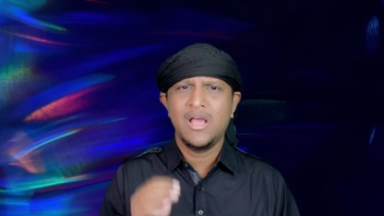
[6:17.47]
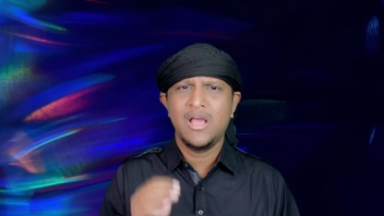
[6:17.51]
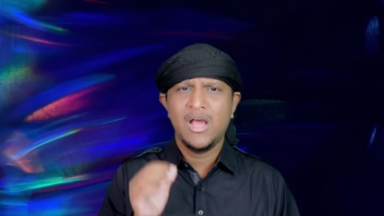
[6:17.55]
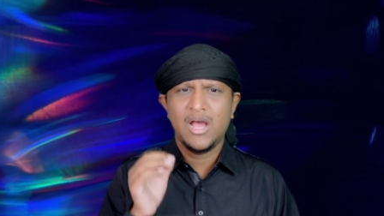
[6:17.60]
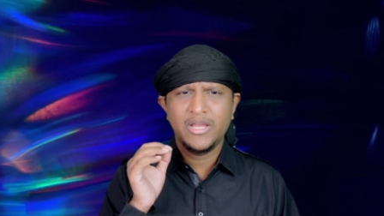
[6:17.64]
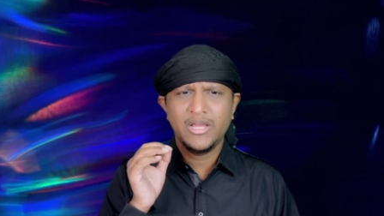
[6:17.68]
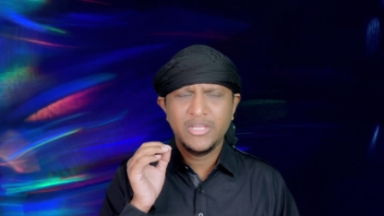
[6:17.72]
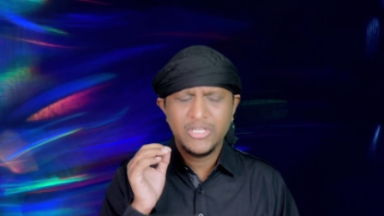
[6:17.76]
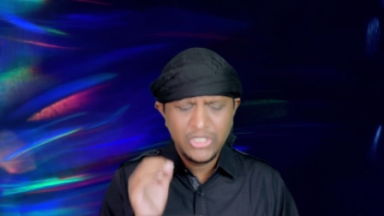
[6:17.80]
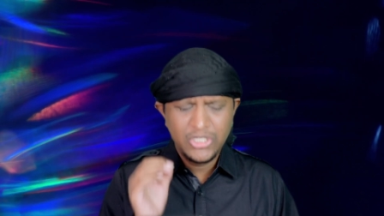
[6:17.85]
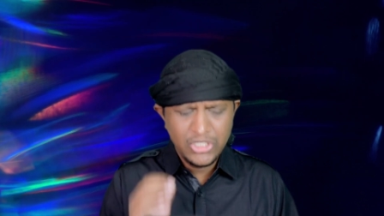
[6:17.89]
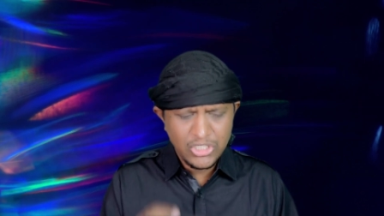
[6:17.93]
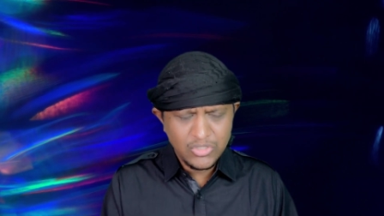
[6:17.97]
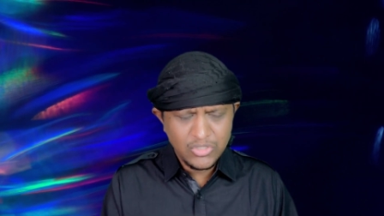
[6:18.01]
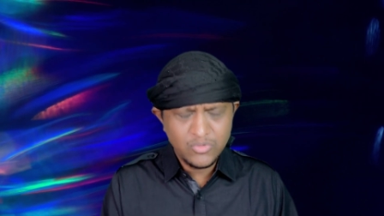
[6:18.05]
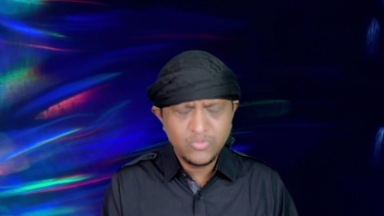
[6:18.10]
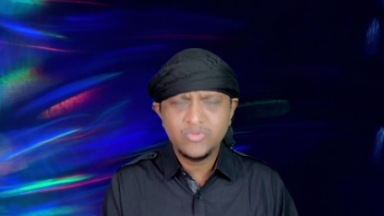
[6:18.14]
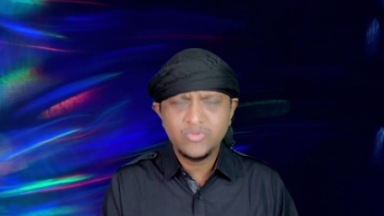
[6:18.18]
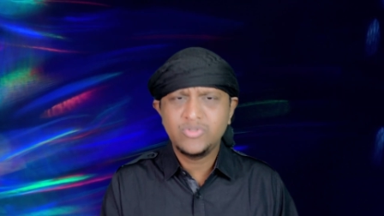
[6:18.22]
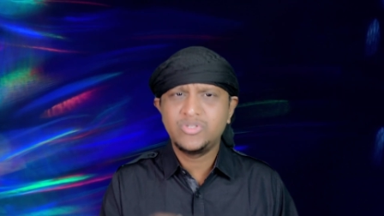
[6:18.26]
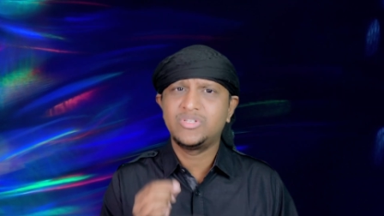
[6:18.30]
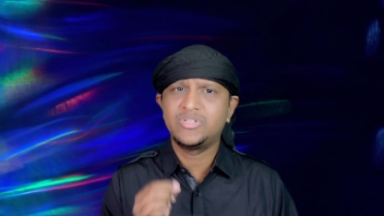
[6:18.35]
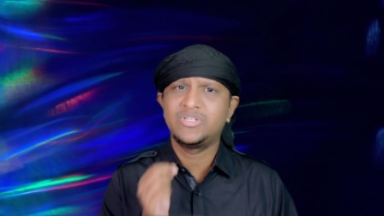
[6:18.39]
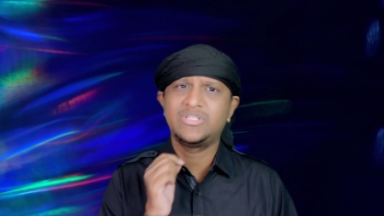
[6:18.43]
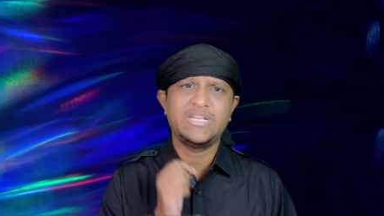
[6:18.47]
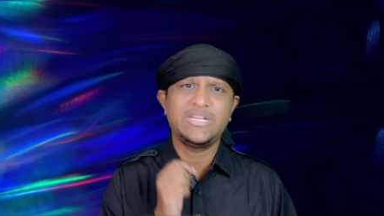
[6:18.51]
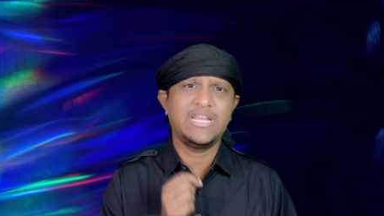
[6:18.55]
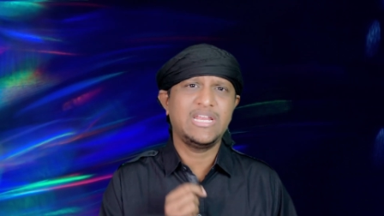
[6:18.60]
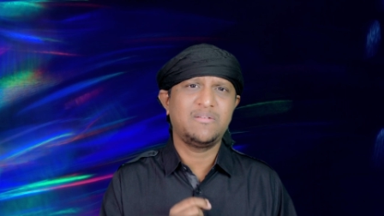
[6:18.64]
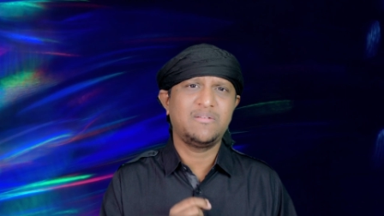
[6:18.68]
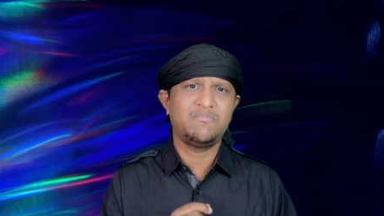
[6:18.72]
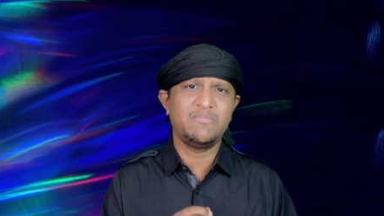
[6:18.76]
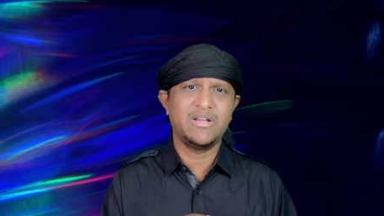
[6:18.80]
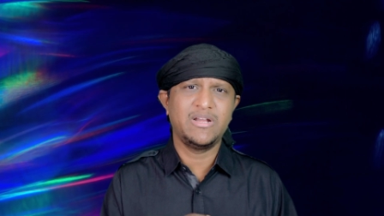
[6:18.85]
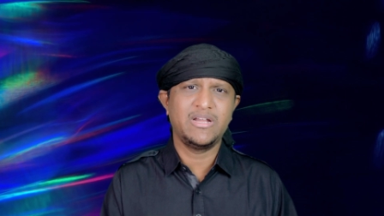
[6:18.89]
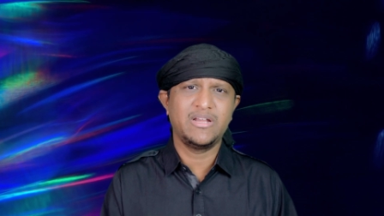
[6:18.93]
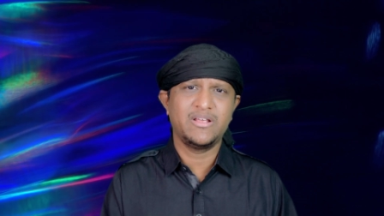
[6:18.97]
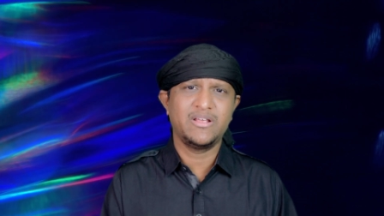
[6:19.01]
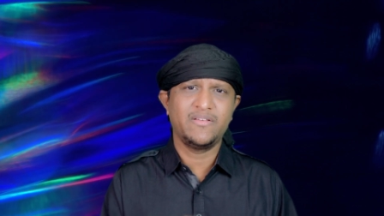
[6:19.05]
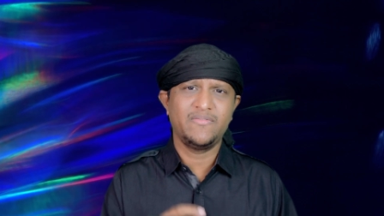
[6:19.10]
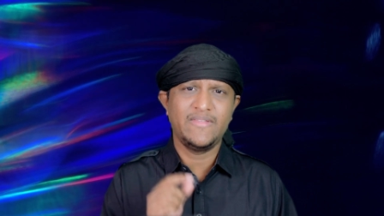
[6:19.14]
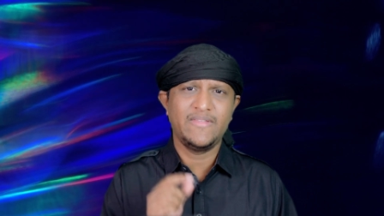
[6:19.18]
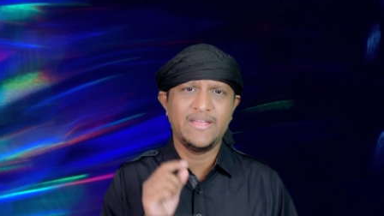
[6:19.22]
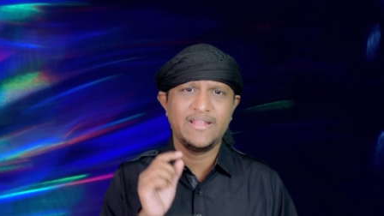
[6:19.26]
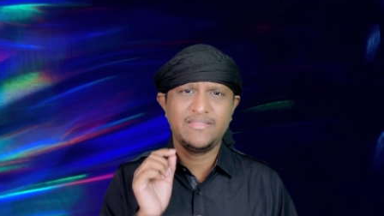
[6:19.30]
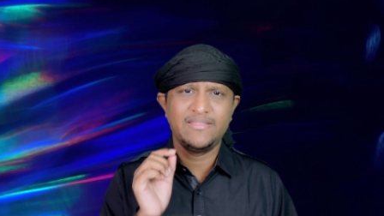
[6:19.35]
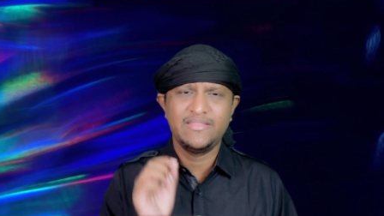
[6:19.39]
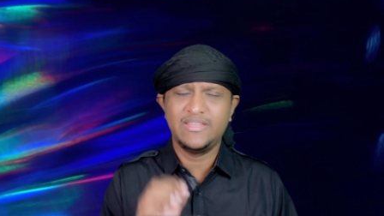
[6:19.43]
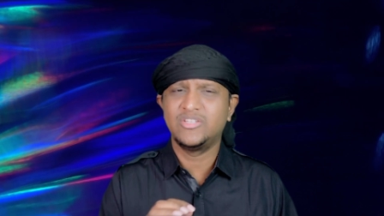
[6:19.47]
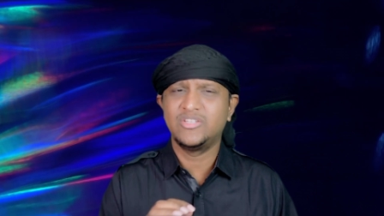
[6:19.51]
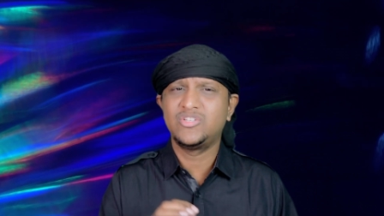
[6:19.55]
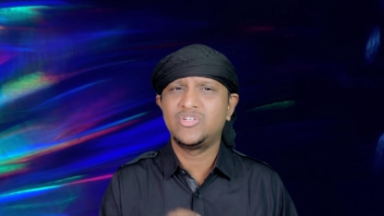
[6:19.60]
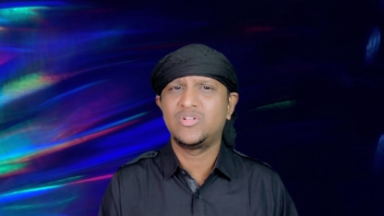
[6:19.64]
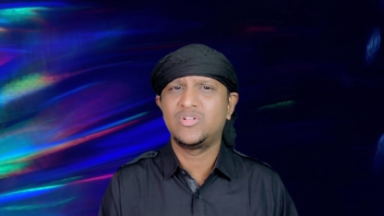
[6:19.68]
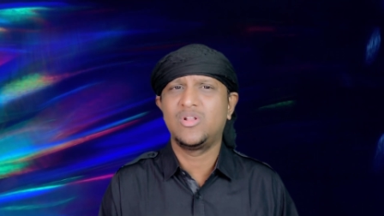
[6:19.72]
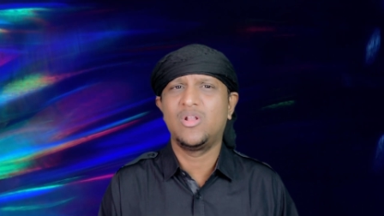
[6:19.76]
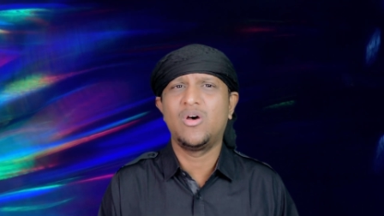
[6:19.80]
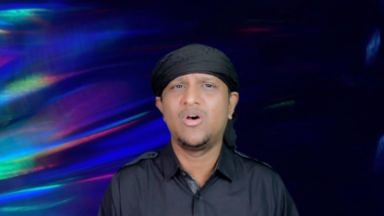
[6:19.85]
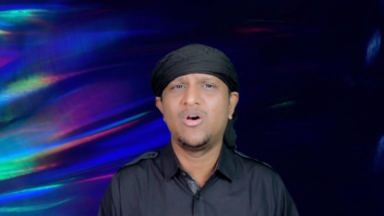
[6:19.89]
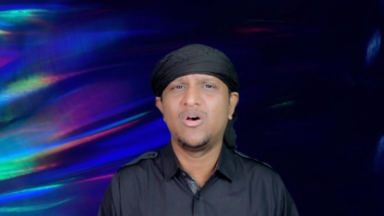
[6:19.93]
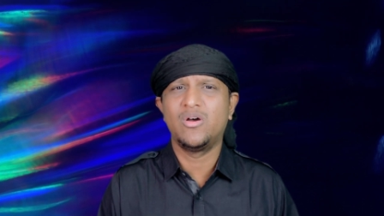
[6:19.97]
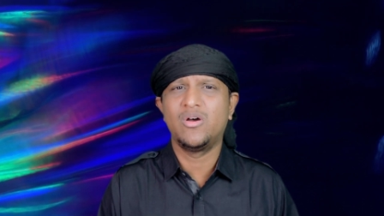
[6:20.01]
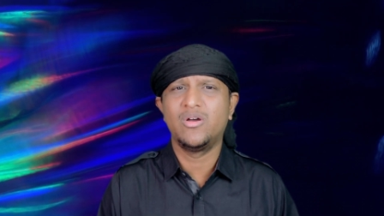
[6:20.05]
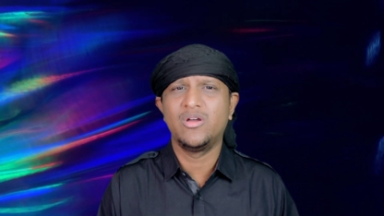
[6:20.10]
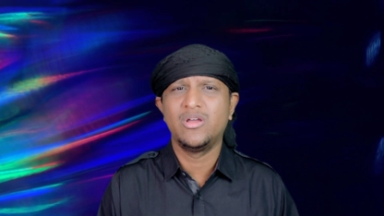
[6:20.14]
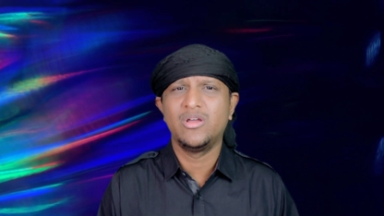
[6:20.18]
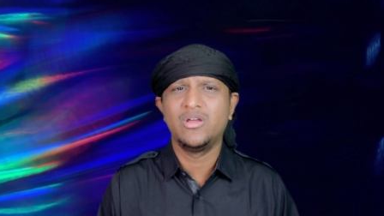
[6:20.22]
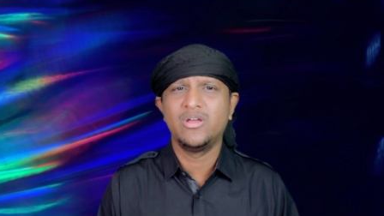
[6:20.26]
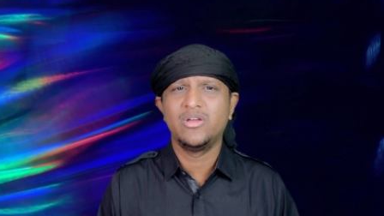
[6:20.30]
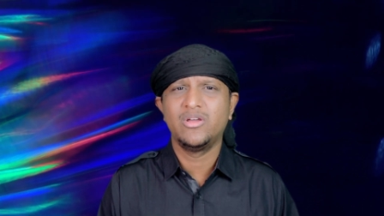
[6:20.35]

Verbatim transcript: a huge statement that this law